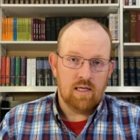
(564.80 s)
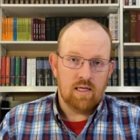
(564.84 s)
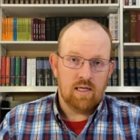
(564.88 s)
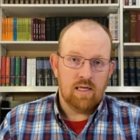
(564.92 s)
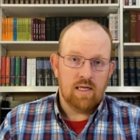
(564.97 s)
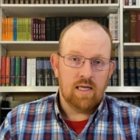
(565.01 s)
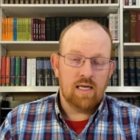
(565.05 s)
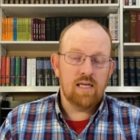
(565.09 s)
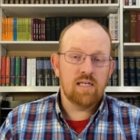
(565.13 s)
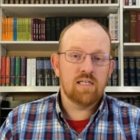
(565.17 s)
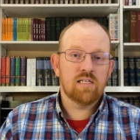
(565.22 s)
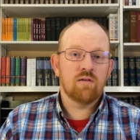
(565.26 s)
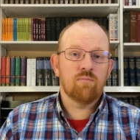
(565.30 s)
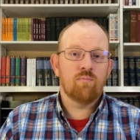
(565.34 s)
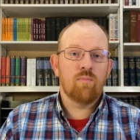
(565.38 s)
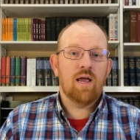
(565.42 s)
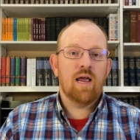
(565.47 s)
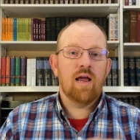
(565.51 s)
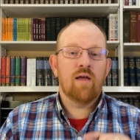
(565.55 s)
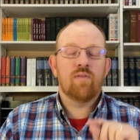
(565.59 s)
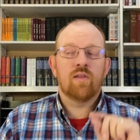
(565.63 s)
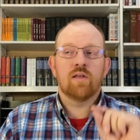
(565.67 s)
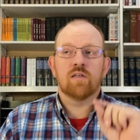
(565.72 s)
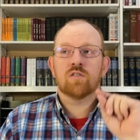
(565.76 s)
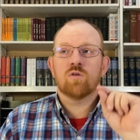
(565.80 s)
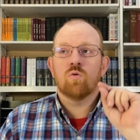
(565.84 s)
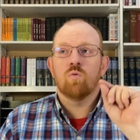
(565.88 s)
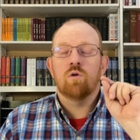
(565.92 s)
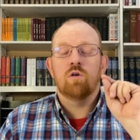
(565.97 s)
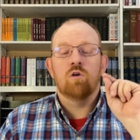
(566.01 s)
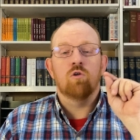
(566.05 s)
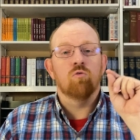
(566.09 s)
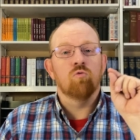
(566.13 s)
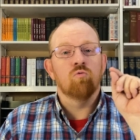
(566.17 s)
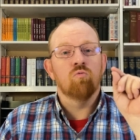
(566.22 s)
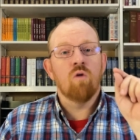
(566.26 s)
He's a man that's
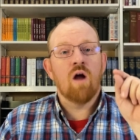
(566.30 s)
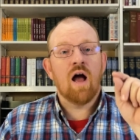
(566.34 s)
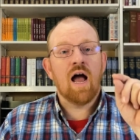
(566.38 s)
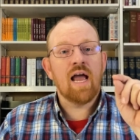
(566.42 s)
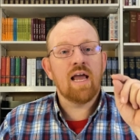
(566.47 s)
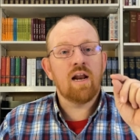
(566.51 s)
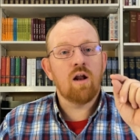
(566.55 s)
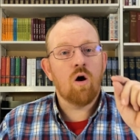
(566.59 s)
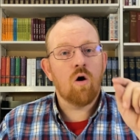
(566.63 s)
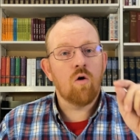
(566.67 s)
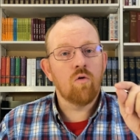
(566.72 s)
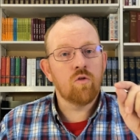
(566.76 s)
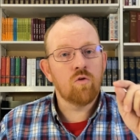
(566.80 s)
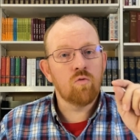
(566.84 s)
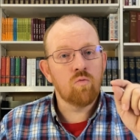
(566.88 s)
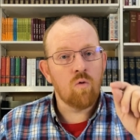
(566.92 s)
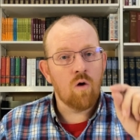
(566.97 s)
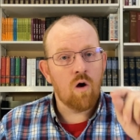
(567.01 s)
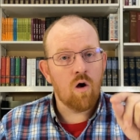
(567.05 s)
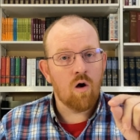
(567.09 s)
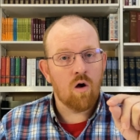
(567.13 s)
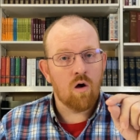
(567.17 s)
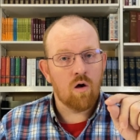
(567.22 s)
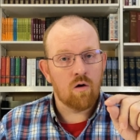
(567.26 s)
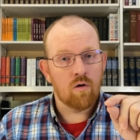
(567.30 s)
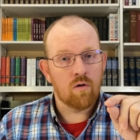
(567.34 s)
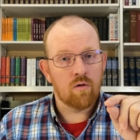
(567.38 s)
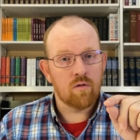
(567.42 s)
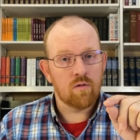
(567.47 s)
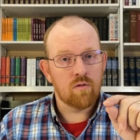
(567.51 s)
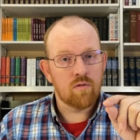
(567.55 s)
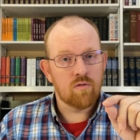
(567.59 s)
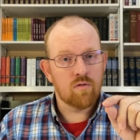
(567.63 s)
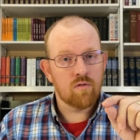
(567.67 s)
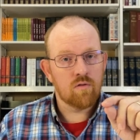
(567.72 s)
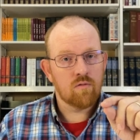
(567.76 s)
going to right all the
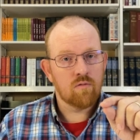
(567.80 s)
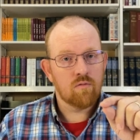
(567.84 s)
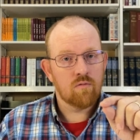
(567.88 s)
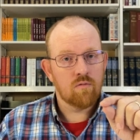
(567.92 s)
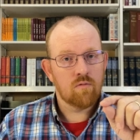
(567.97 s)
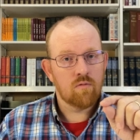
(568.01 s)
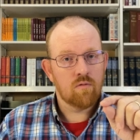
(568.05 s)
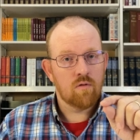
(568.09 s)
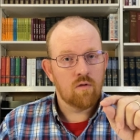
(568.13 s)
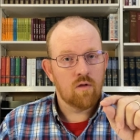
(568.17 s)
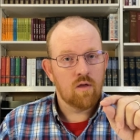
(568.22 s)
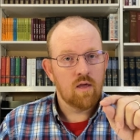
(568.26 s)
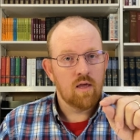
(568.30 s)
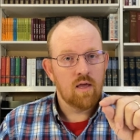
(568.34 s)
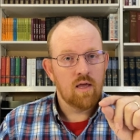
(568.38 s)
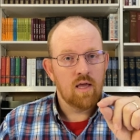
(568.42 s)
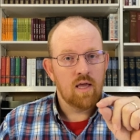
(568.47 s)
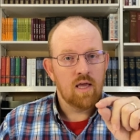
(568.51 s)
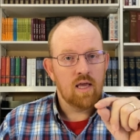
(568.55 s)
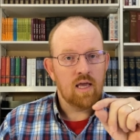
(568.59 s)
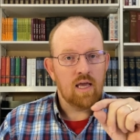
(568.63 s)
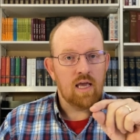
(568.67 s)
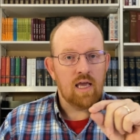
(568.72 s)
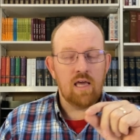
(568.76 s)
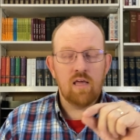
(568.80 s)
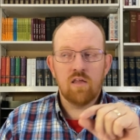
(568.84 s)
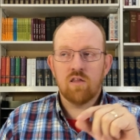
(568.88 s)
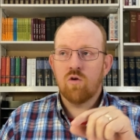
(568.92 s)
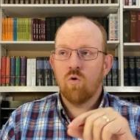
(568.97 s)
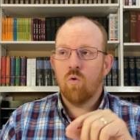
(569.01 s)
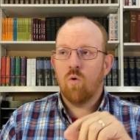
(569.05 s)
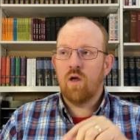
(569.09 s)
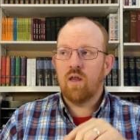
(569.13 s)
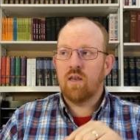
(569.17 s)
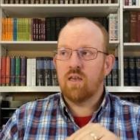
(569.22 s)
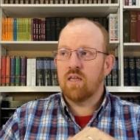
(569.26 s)
wrongs. He's
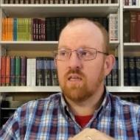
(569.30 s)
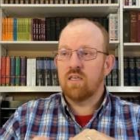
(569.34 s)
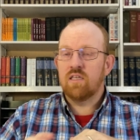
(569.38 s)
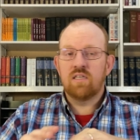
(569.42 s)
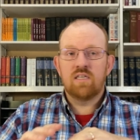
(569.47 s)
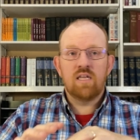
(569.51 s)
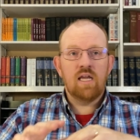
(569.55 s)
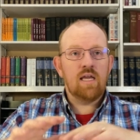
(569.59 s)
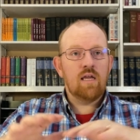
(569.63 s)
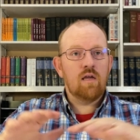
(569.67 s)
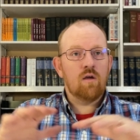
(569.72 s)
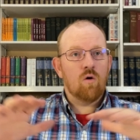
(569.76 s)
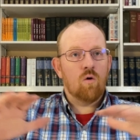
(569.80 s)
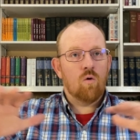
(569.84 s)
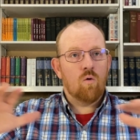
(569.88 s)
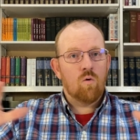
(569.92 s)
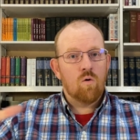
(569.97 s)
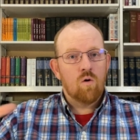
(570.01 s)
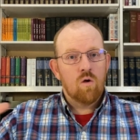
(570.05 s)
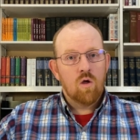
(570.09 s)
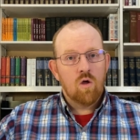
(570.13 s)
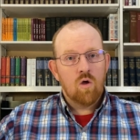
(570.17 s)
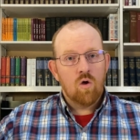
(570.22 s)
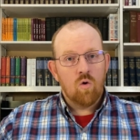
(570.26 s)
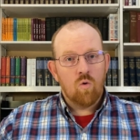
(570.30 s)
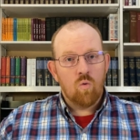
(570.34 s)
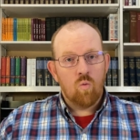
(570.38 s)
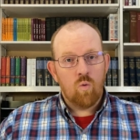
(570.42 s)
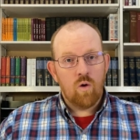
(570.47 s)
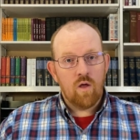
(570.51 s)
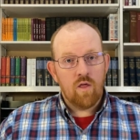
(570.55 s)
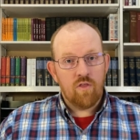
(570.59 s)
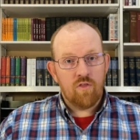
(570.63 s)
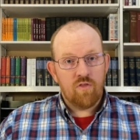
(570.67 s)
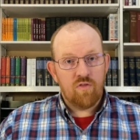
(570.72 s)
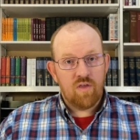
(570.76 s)
going to deal
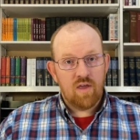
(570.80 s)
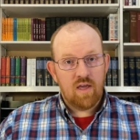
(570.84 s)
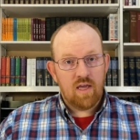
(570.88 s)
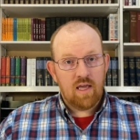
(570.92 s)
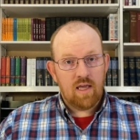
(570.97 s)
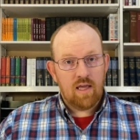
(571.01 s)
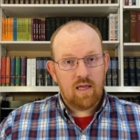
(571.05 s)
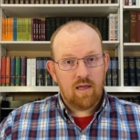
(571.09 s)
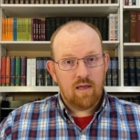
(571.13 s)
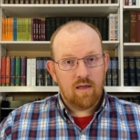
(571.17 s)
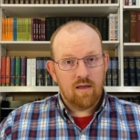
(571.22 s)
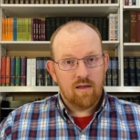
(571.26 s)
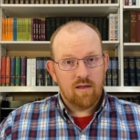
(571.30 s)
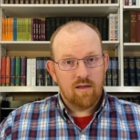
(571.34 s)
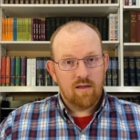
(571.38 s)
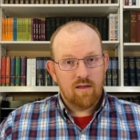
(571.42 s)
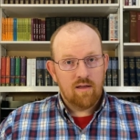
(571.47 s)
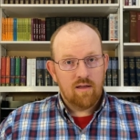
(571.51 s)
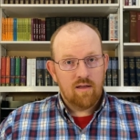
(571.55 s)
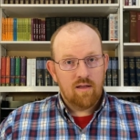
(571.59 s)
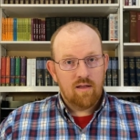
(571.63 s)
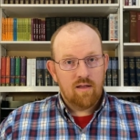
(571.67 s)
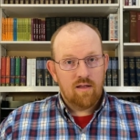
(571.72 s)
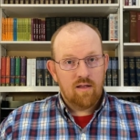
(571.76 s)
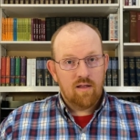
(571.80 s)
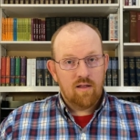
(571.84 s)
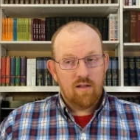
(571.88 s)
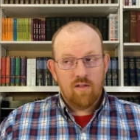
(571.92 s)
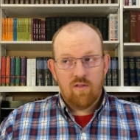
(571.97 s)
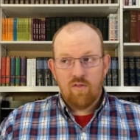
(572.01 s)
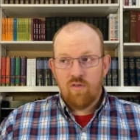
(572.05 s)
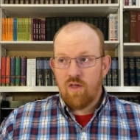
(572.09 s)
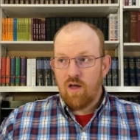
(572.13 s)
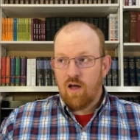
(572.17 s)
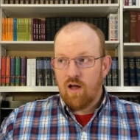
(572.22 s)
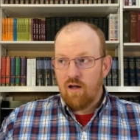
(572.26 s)
with the,
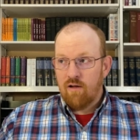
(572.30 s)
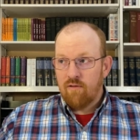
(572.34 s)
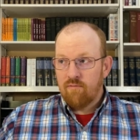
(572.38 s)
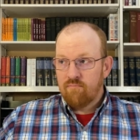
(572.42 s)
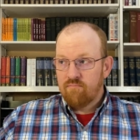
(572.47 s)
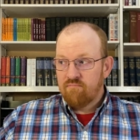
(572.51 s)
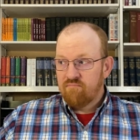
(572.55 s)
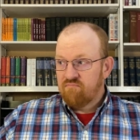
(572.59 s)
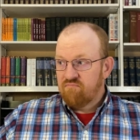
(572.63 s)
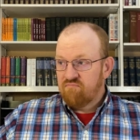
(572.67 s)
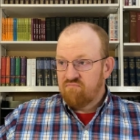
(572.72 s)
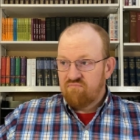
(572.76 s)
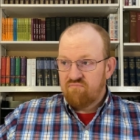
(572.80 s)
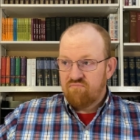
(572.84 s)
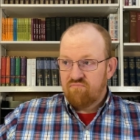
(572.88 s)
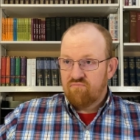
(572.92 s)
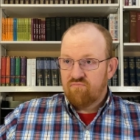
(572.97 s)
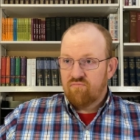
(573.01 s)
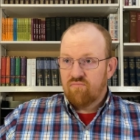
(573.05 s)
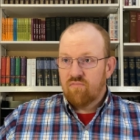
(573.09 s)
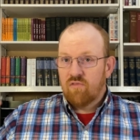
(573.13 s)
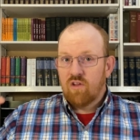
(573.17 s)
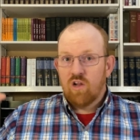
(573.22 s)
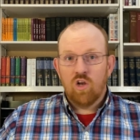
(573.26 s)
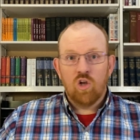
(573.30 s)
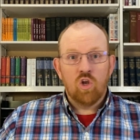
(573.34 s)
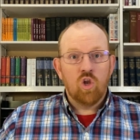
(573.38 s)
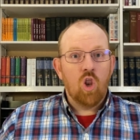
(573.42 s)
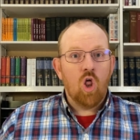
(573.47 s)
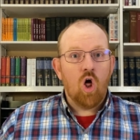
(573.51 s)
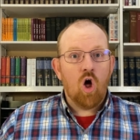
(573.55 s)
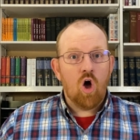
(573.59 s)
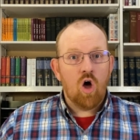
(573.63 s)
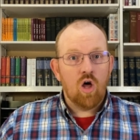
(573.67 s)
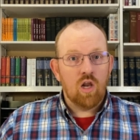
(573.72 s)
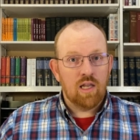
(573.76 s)
the
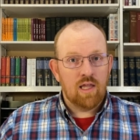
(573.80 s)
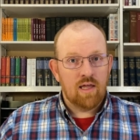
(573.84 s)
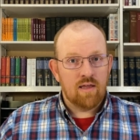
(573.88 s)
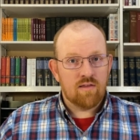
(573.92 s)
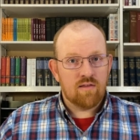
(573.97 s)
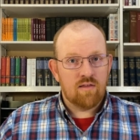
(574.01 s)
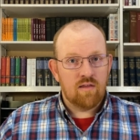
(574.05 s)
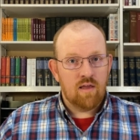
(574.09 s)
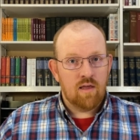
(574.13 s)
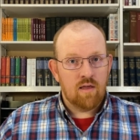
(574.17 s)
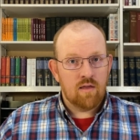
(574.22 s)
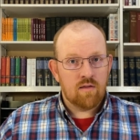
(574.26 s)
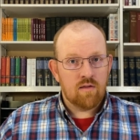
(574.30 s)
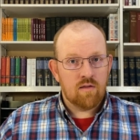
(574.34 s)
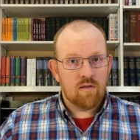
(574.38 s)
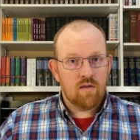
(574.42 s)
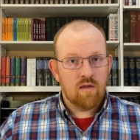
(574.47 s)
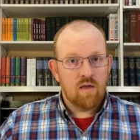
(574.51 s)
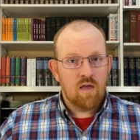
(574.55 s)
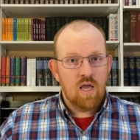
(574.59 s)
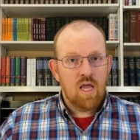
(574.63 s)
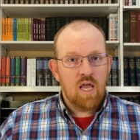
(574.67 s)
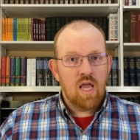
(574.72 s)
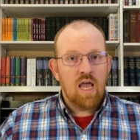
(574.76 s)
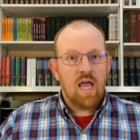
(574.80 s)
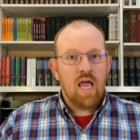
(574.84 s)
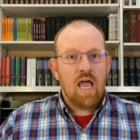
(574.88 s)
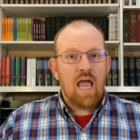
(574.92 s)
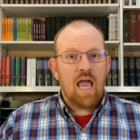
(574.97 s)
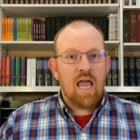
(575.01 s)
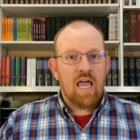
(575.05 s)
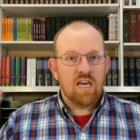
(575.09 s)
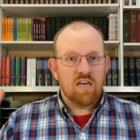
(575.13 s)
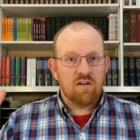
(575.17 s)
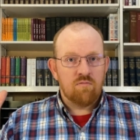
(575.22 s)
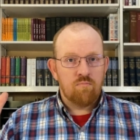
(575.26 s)
lawlessness
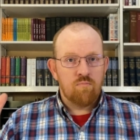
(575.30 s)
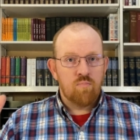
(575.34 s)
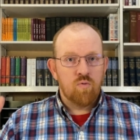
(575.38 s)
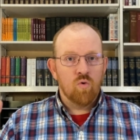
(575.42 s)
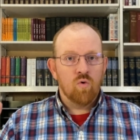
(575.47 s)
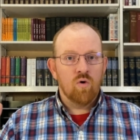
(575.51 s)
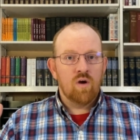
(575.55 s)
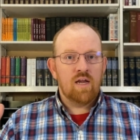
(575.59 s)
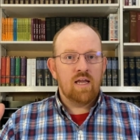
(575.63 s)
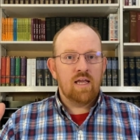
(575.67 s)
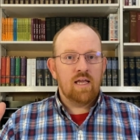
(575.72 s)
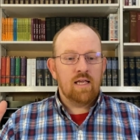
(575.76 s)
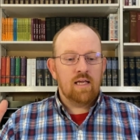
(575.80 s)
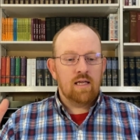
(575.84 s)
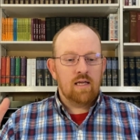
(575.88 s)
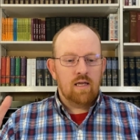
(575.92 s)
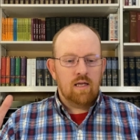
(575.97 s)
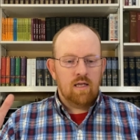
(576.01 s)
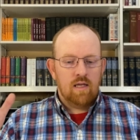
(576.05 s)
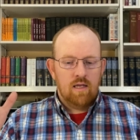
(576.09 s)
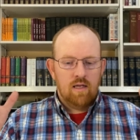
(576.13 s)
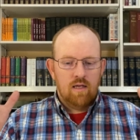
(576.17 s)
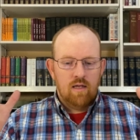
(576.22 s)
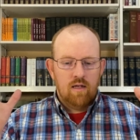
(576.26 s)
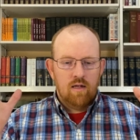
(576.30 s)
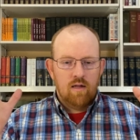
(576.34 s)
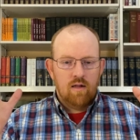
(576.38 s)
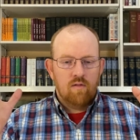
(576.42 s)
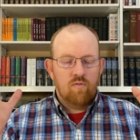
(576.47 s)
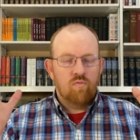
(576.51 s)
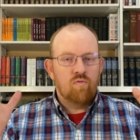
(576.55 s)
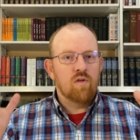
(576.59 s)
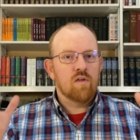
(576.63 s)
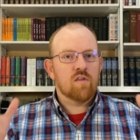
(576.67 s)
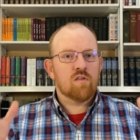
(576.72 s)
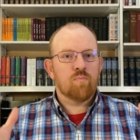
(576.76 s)
and bring
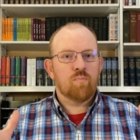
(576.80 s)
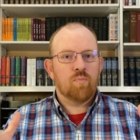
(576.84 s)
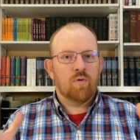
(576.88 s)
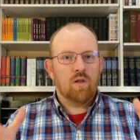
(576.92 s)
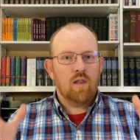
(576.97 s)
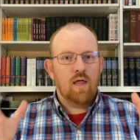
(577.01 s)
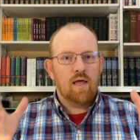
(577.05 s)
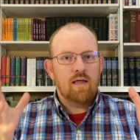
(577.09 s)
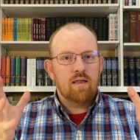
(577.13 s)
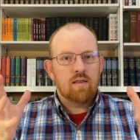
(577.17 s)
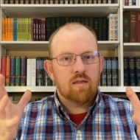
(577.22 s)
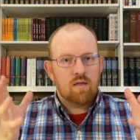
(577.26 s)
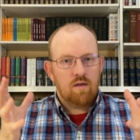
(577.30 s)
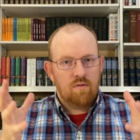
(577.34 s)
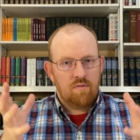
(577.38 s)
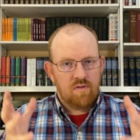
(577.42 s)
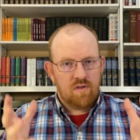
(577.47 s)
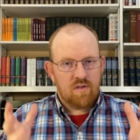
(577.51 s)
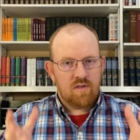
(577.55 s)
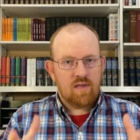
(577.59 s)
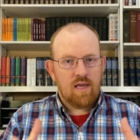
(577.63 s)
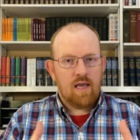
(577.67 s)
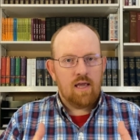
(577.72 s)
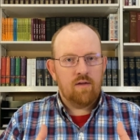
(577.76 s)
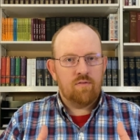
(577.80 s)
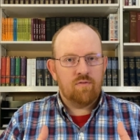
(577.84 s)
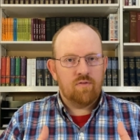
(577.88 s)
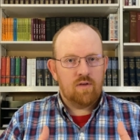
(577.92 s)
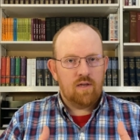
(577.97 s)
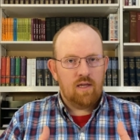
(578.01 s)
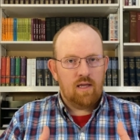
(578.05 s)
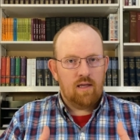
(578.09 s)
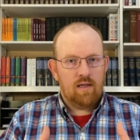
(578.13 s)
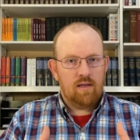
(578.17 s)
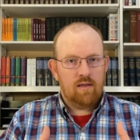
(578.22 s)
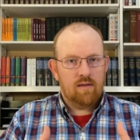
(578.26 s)
this place of
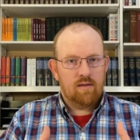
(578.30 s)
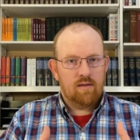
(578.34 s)
safety.